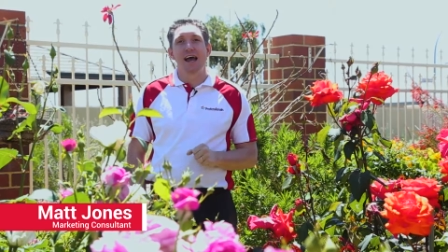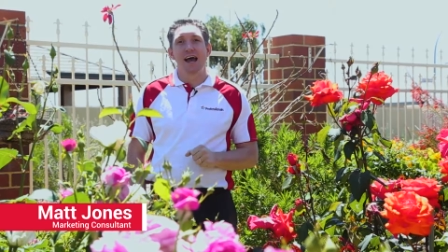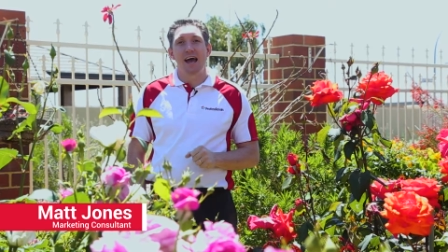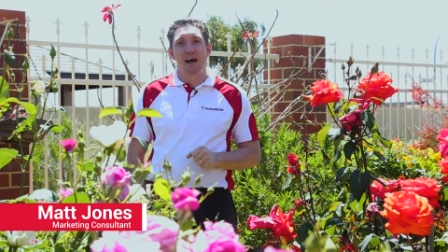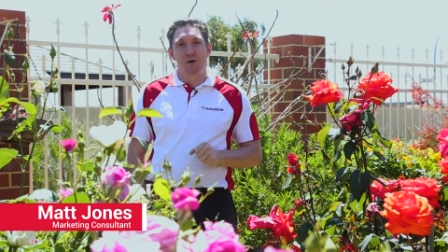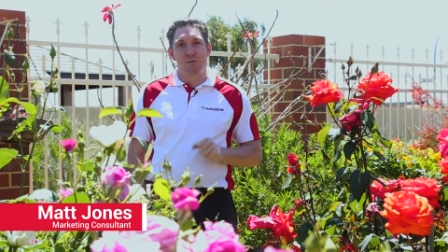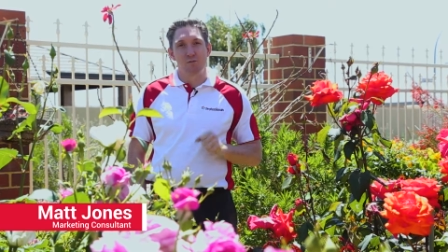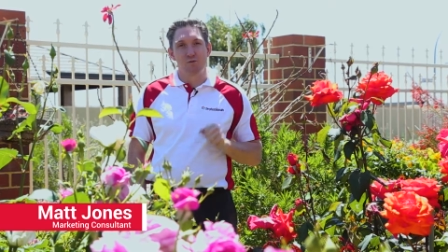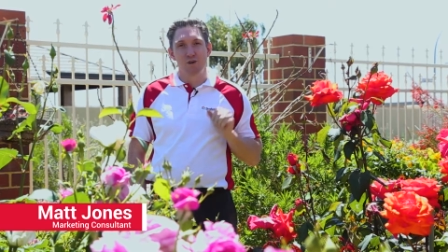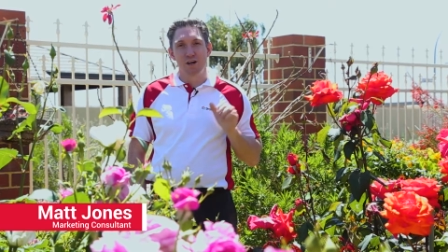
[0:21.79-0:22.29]

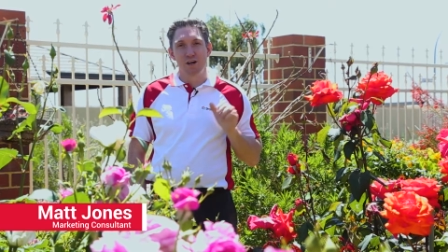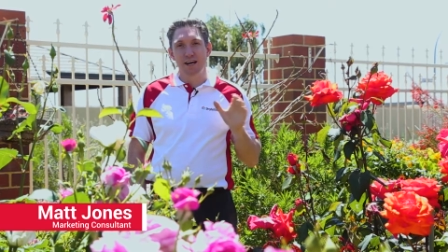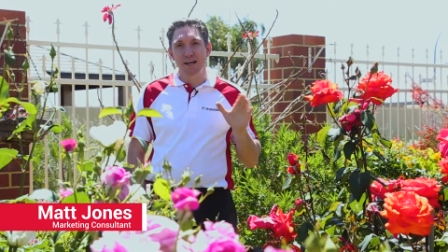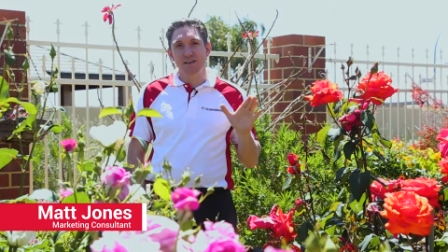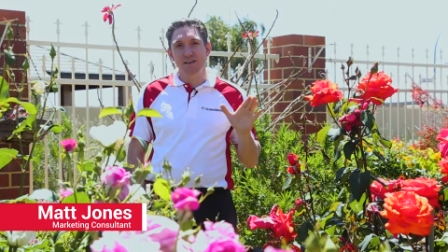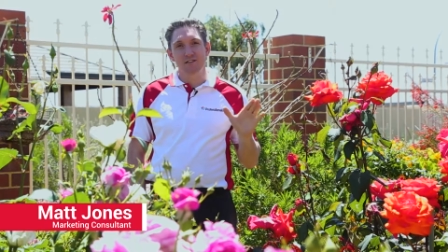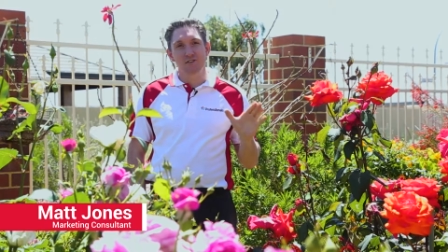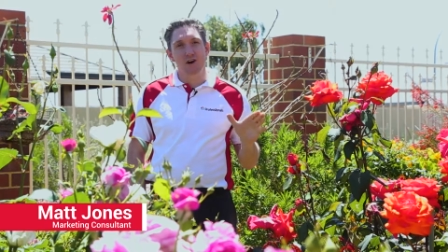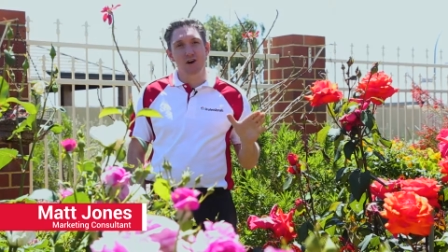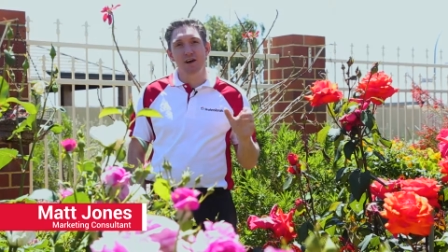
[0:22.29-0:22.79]
and I'm really
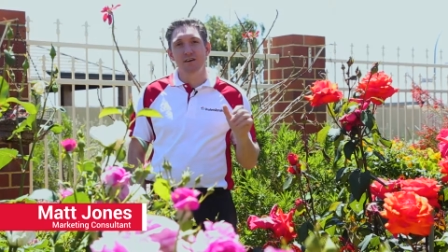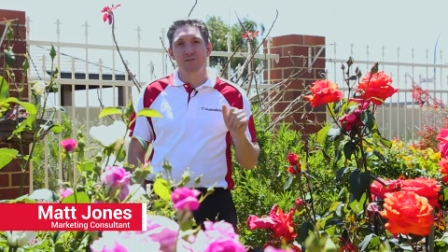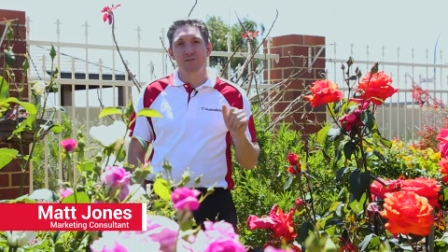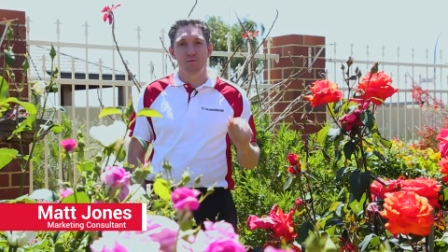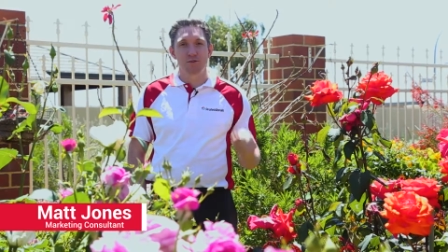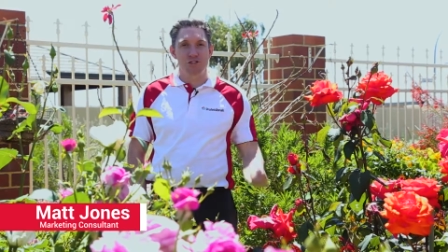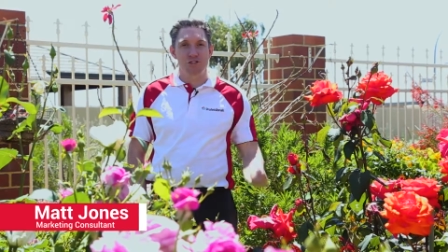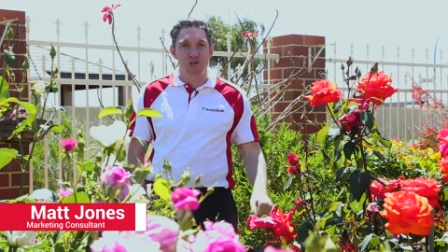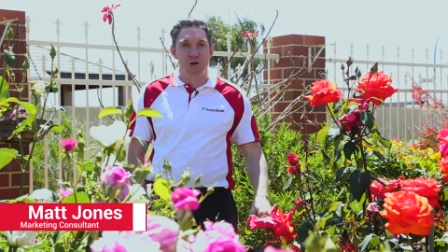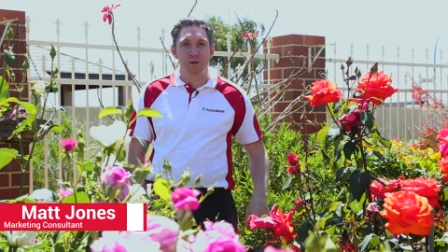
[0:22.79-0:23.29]
excited
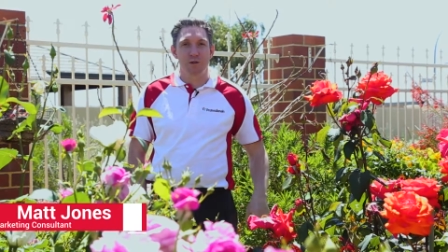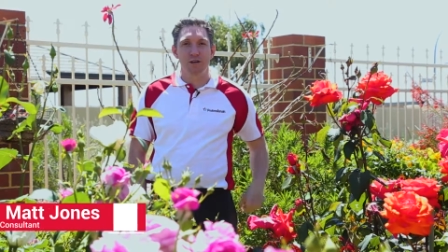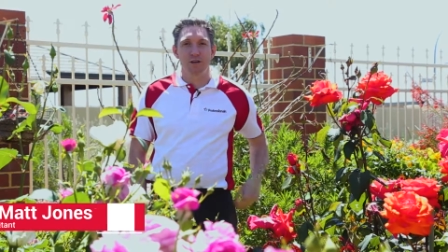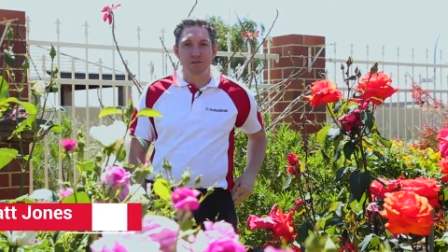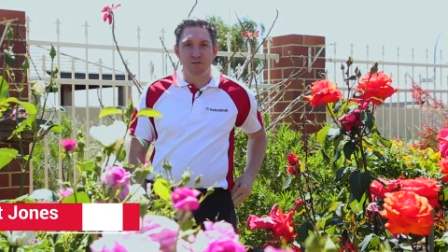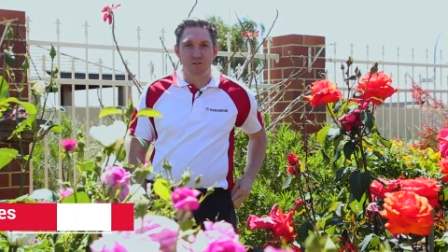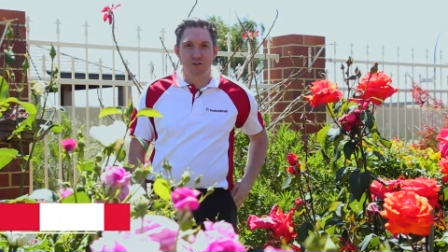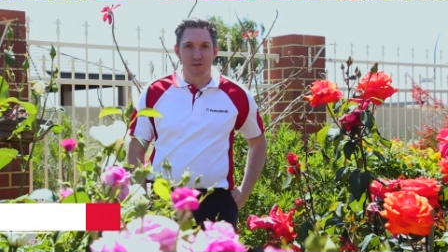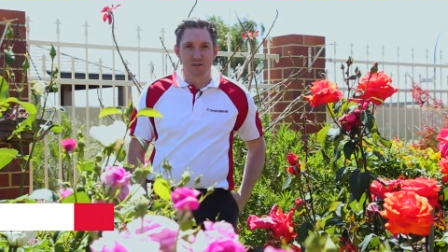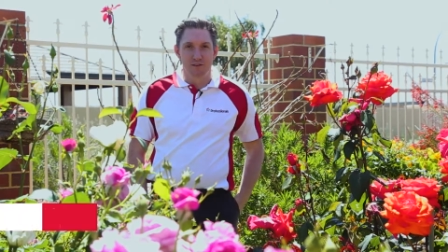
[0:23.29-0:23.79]
to be showing you
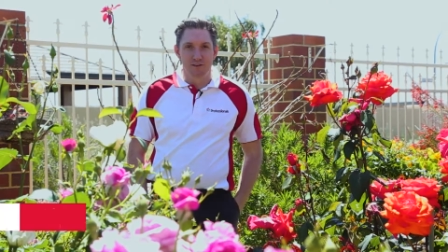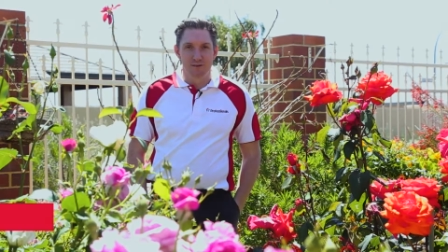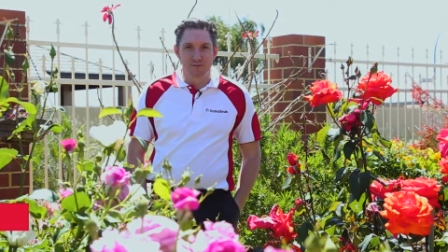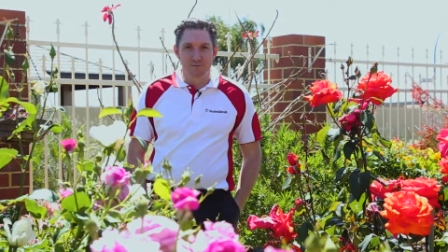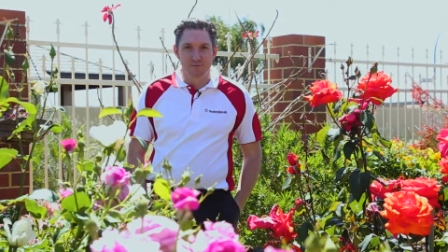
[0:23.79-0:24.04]
through.